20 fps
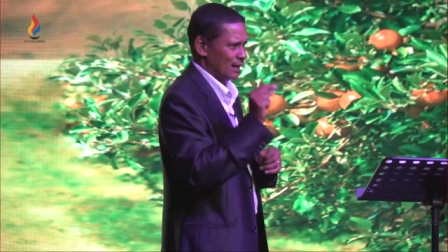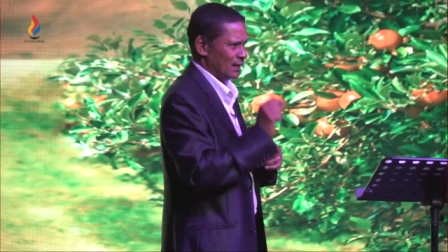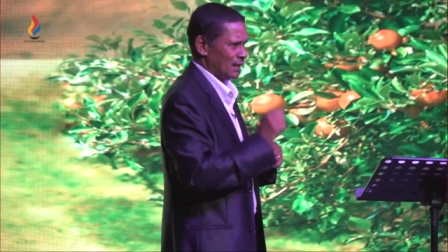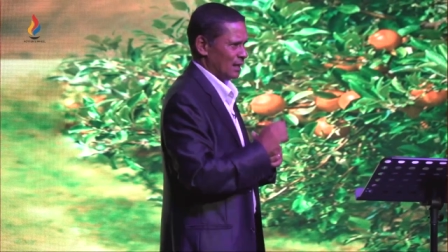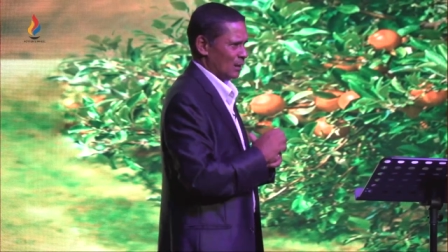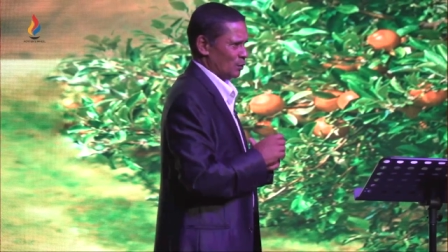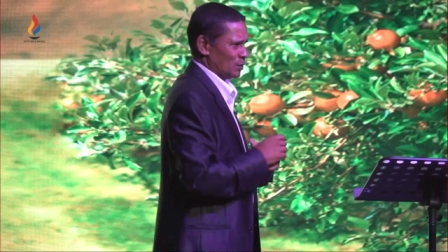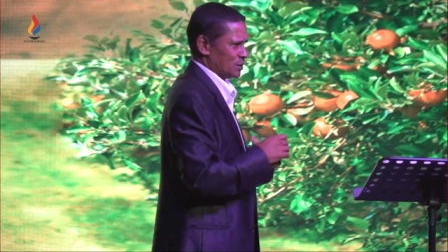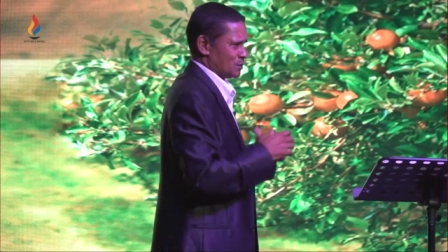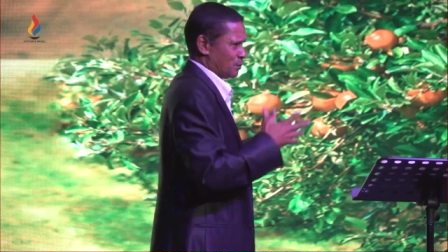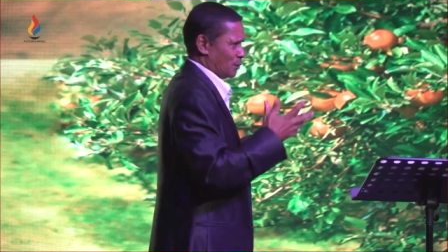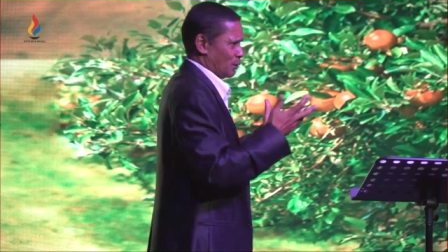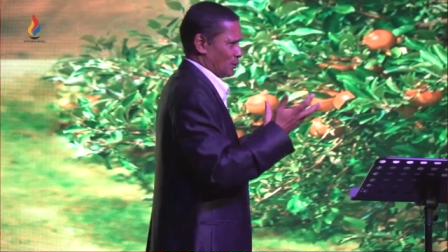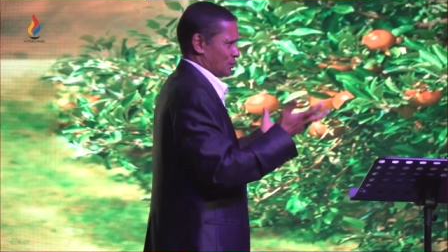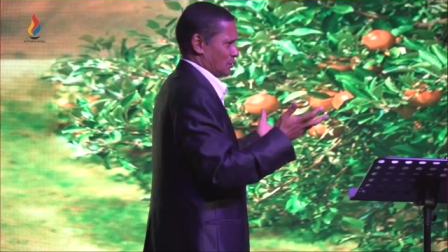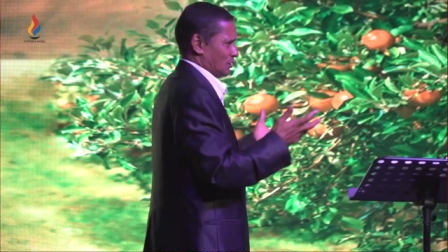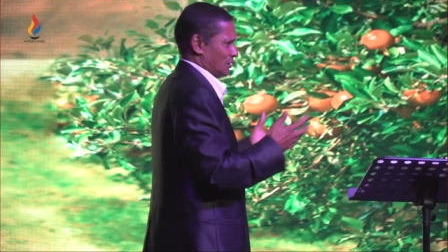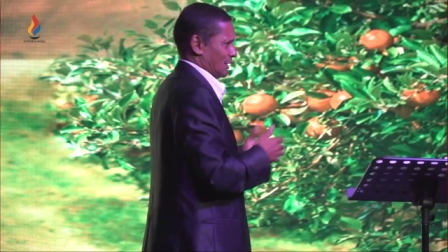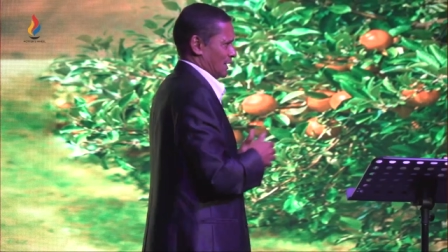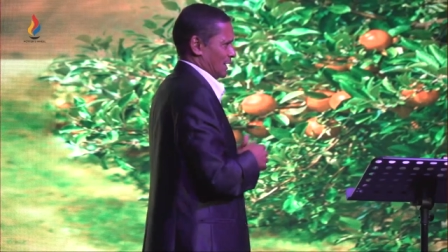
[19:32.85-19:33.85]
That was brought
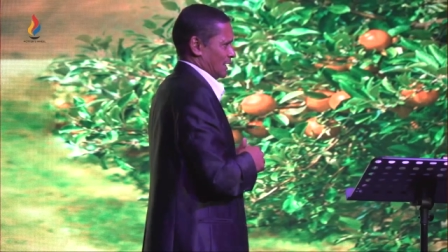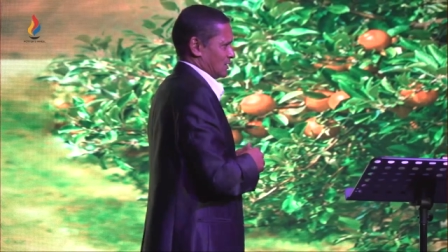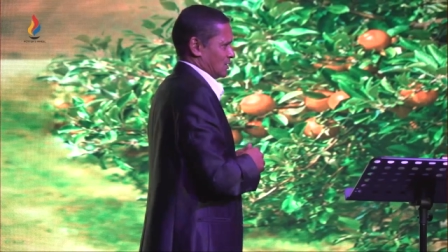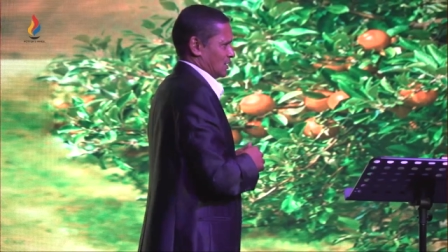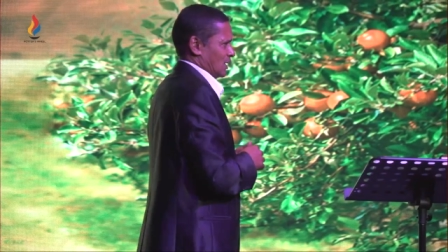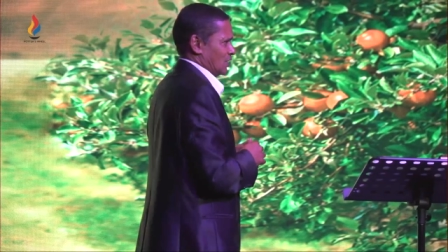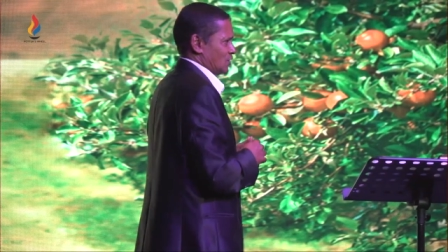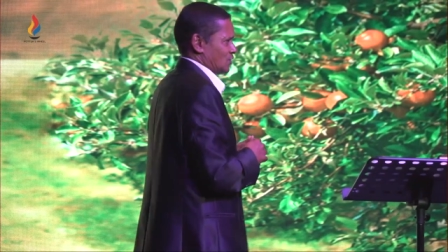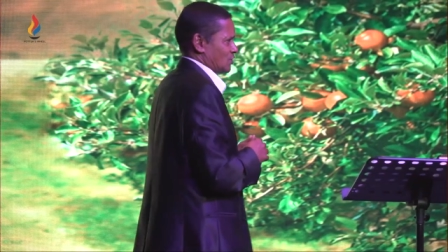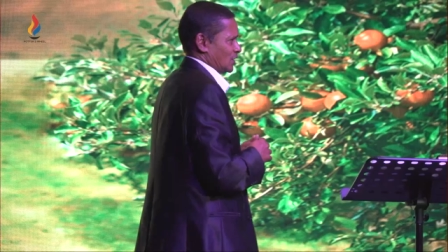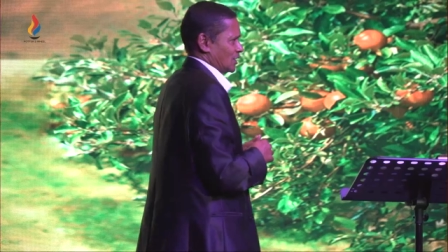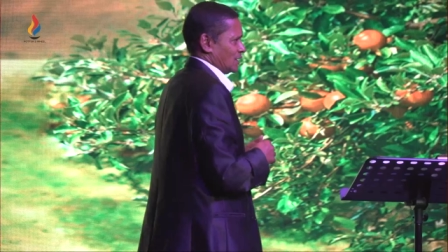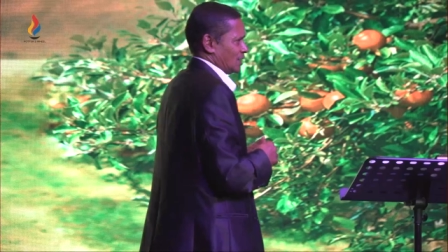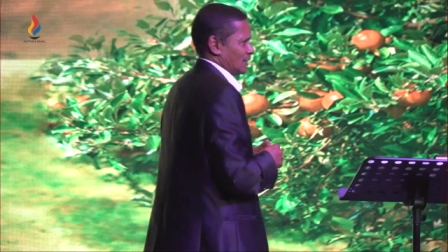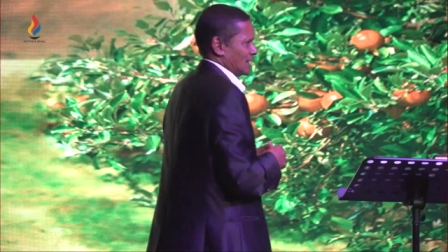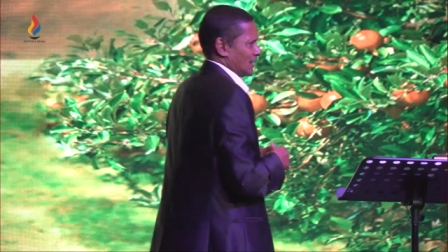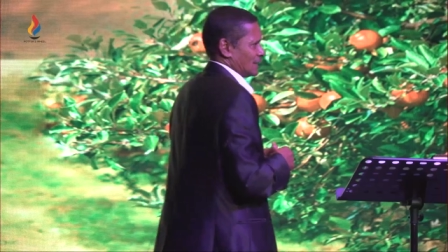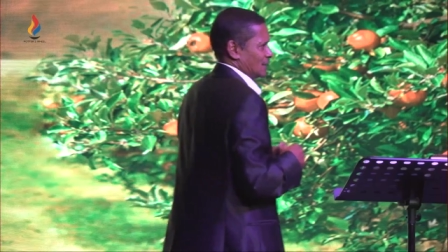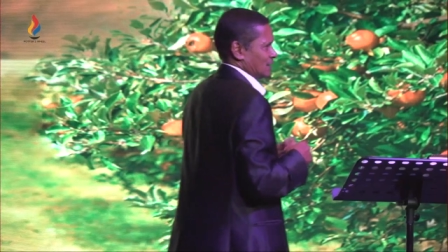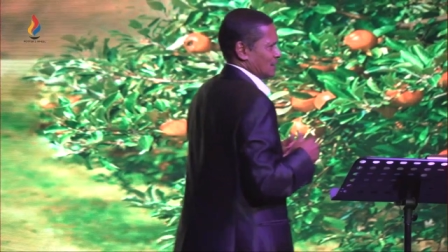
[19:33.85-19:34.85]
to their attention and
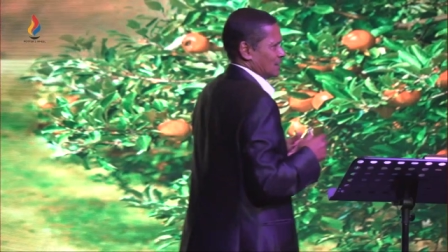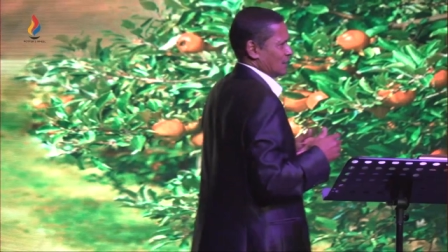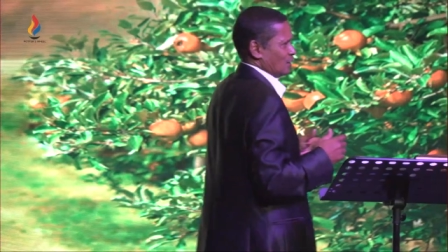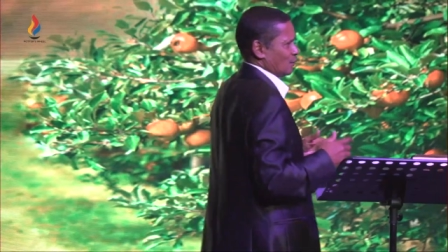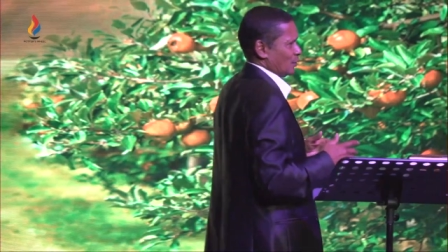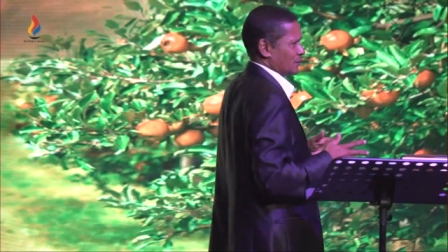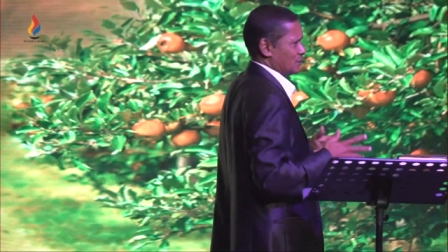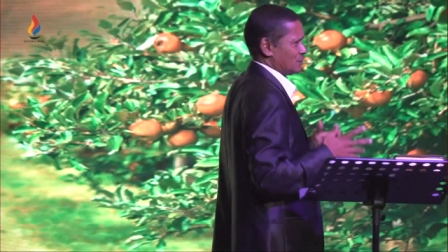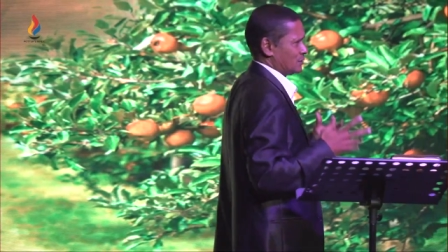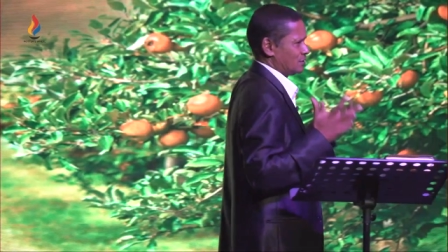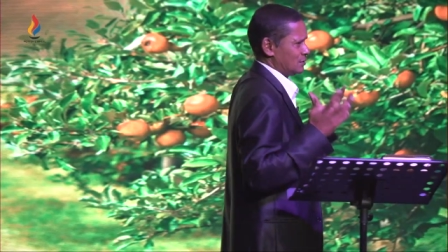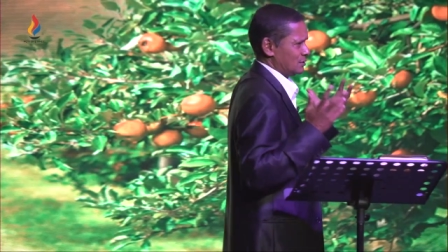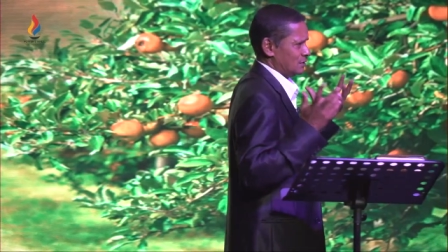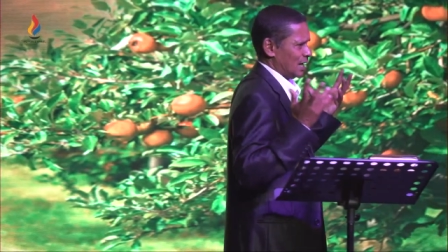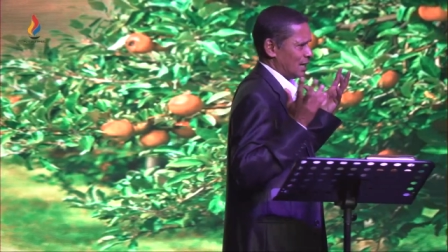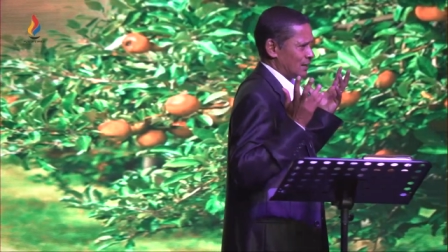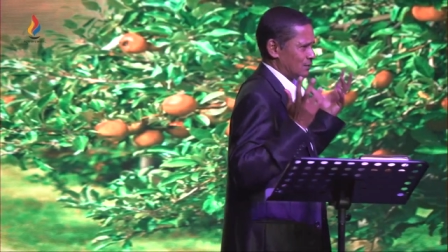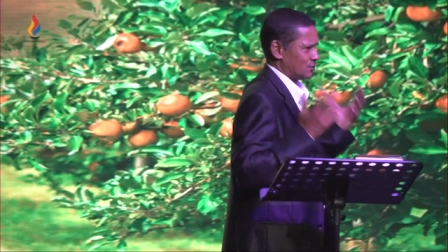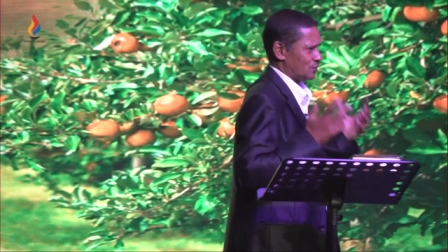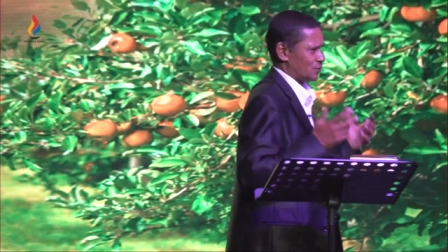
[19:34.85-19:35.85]
they didn't know what to do, how to